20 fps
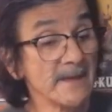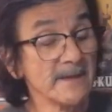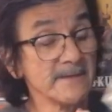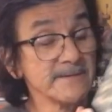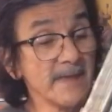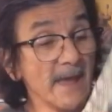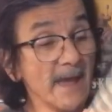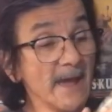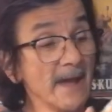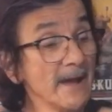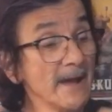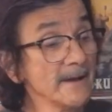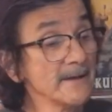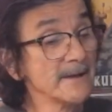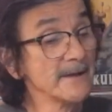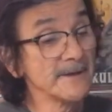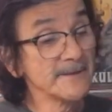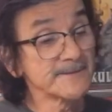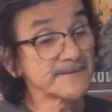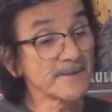Yeah,
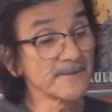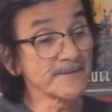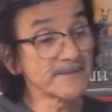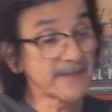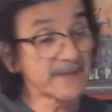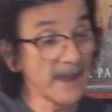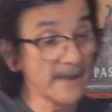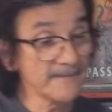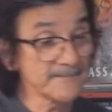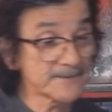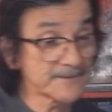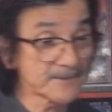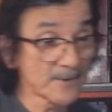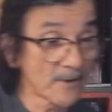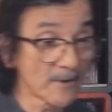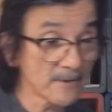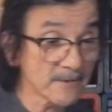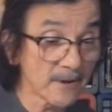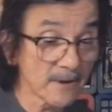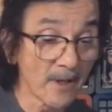so the game
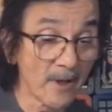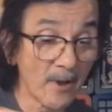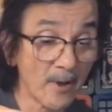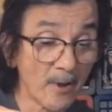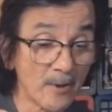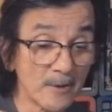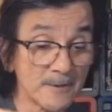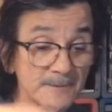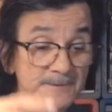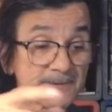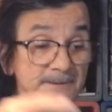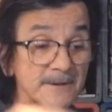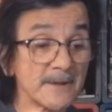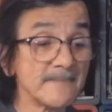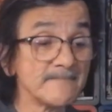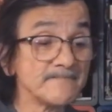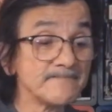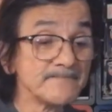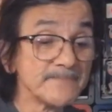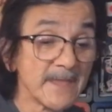store closed.
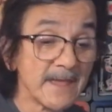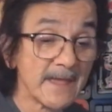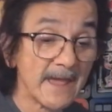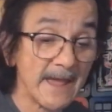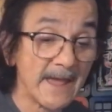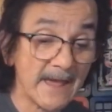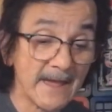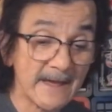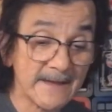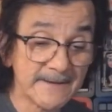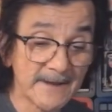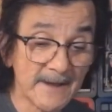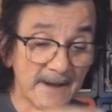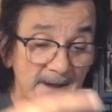And,